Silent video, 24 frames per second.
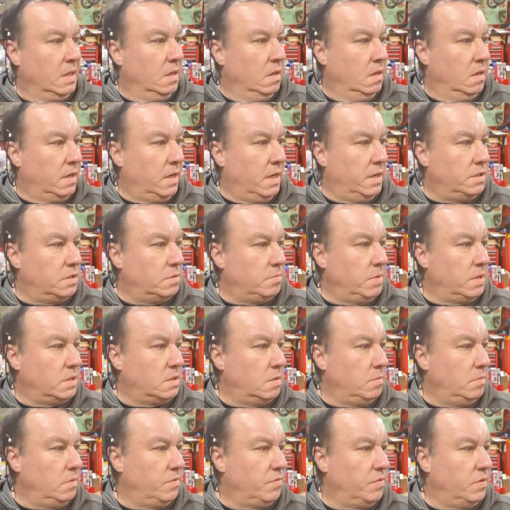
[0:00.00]
Can't just make
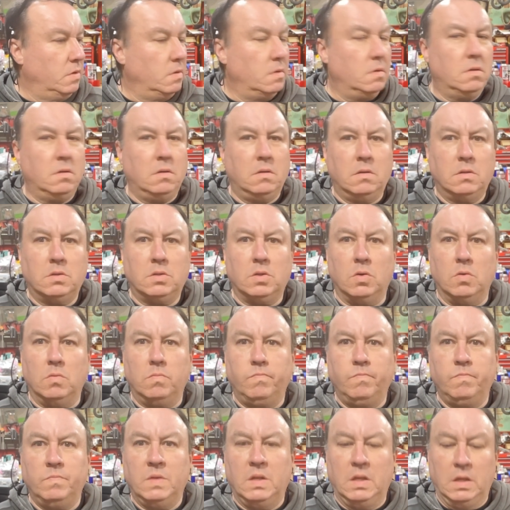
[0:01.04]
something different. So,
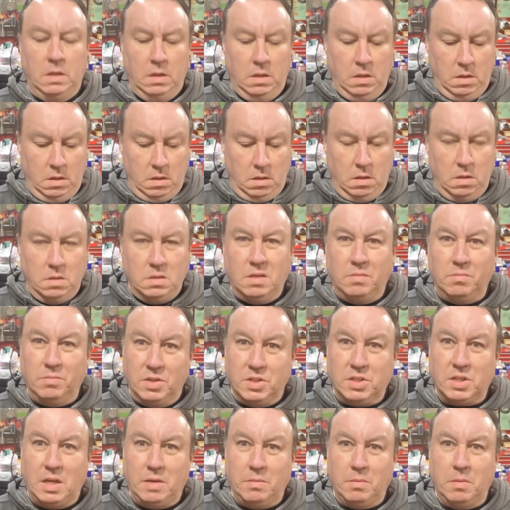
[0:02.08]
something the
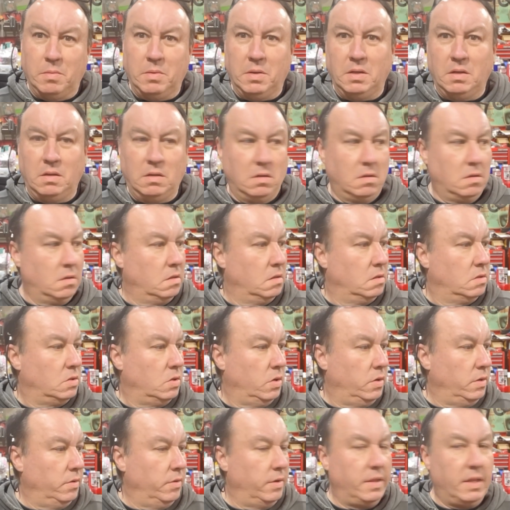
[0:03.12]
same, I mean. So
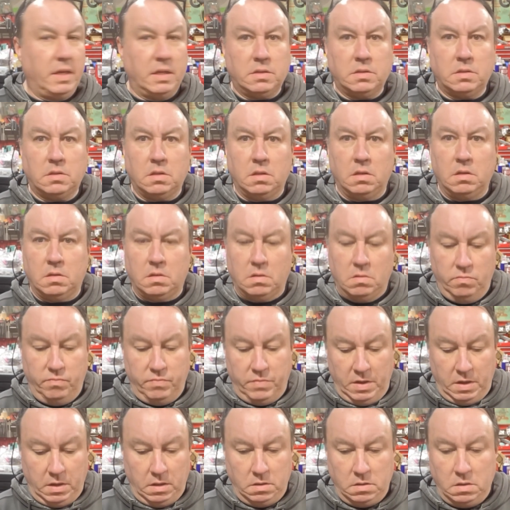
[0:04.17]
anyway, that's the
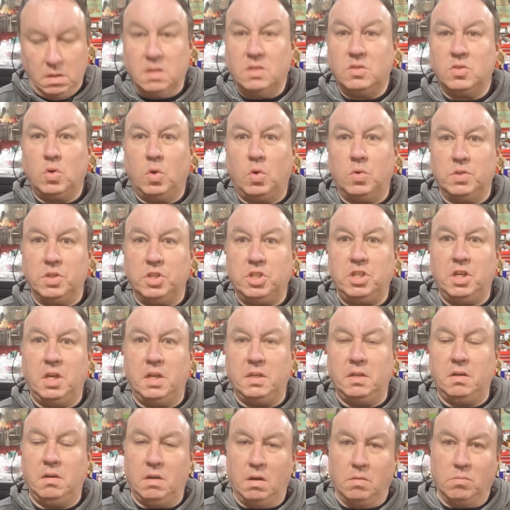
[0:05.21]
thing is, it's cold as shit in
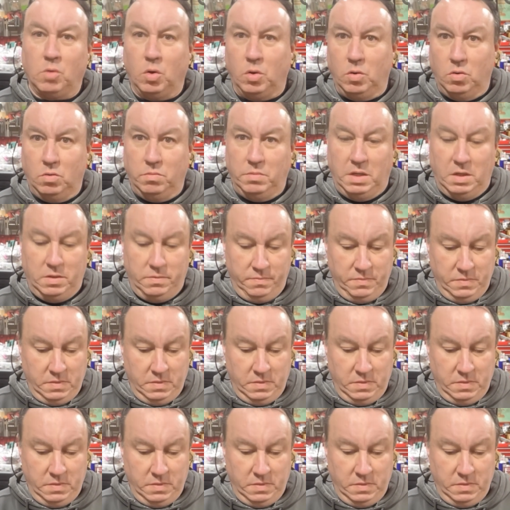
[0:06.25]
here, and I'm going home now.